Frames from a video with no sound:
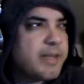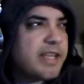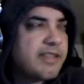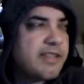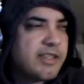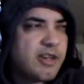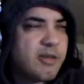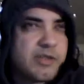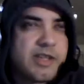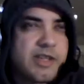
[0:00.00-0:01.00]
mackenzie dern
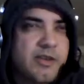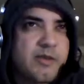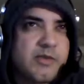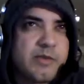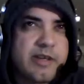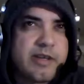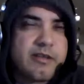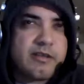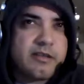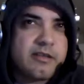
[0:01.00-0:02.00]
which i thought was weird